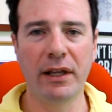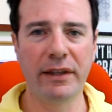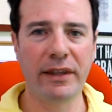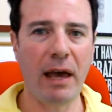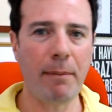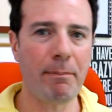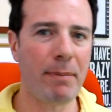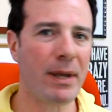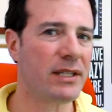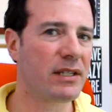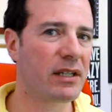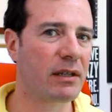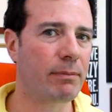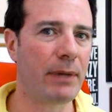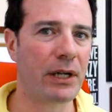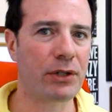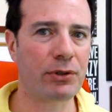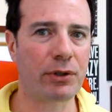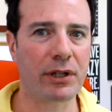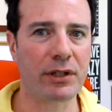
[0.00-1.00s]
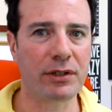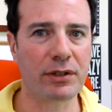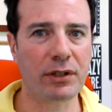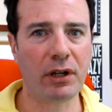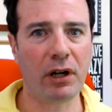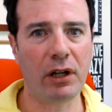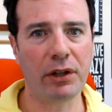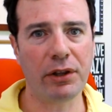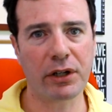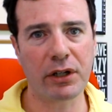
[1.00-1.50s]
That basic metric is
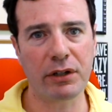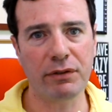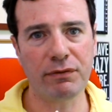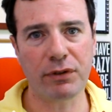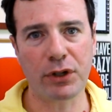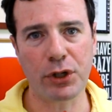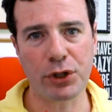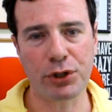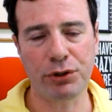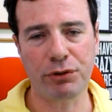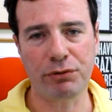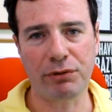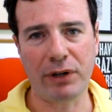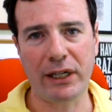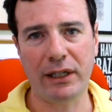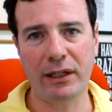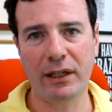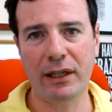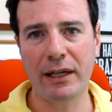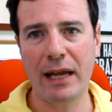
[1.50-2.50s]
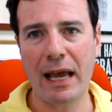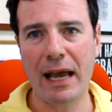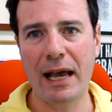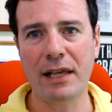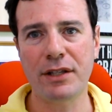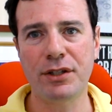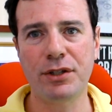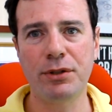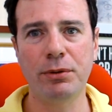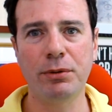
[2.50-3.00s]
called the conversion rate. And
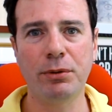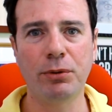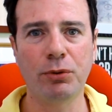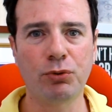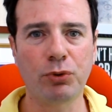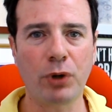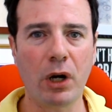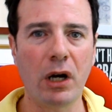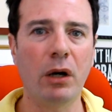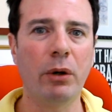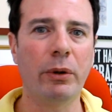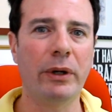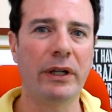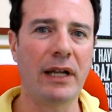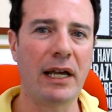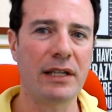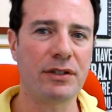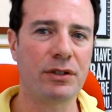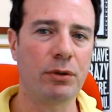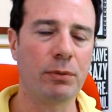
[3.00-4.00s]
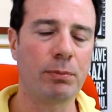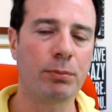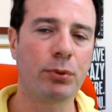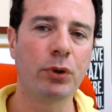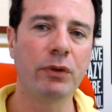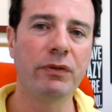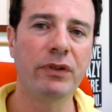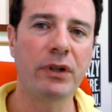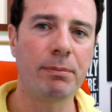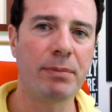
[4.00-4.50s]
as you grow and as you
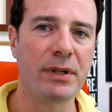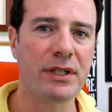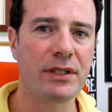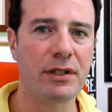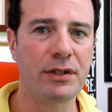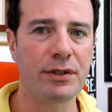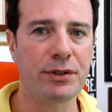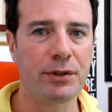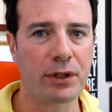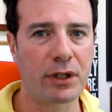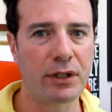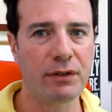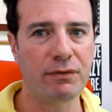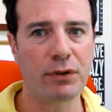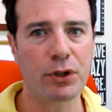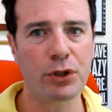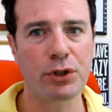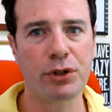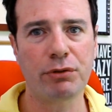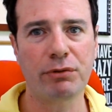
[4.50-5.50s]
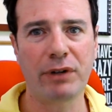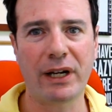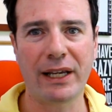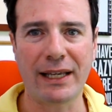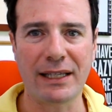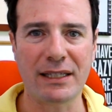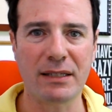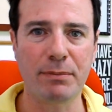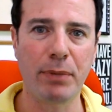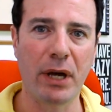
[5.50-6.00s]
improve your business, your conversion rate
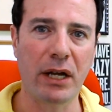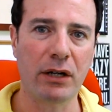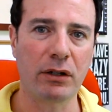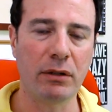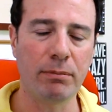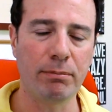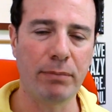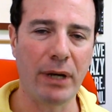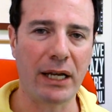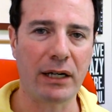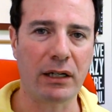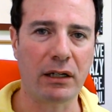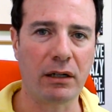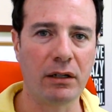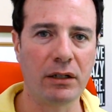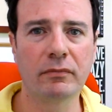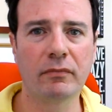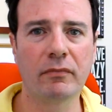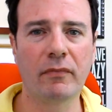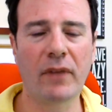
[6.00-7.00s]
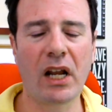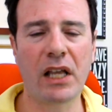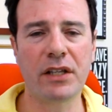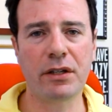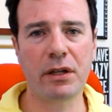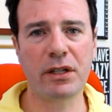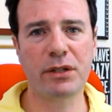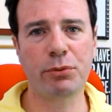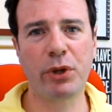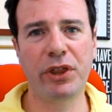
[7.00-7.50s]
gets better and better.
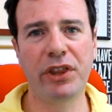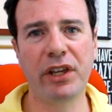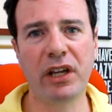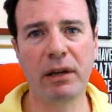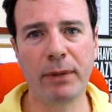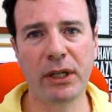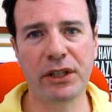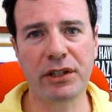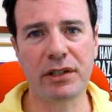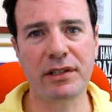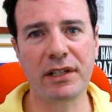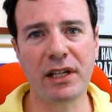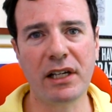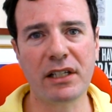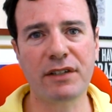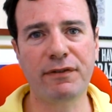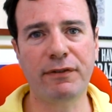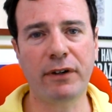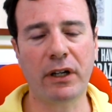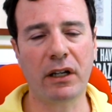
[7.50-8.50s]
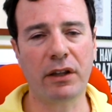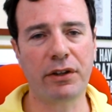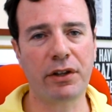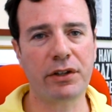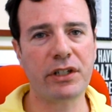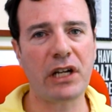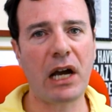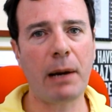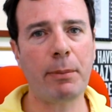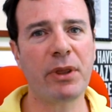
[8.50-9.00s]
So as we think about the sales funnel, the
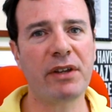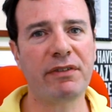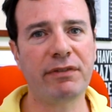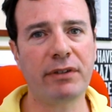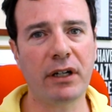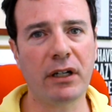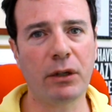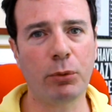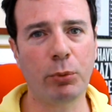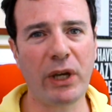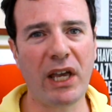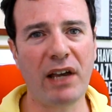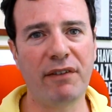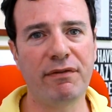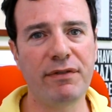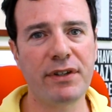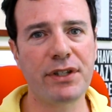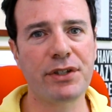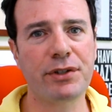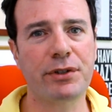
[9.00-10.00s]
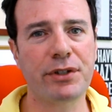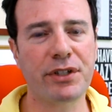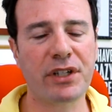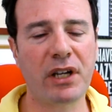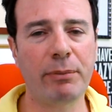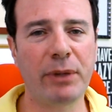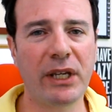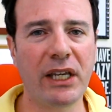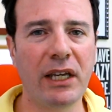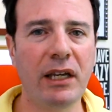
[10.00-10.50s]
top of the funnel we have visitors coming